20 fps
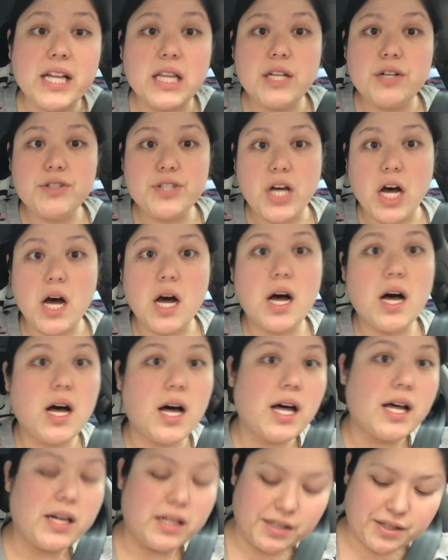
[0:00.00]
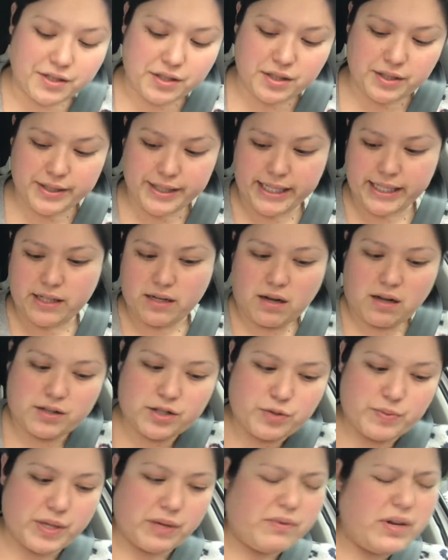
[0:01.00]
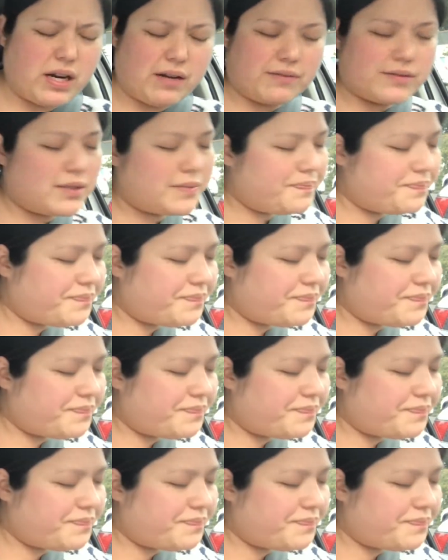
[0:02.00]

a little nod, a little acknowledgement, whatever.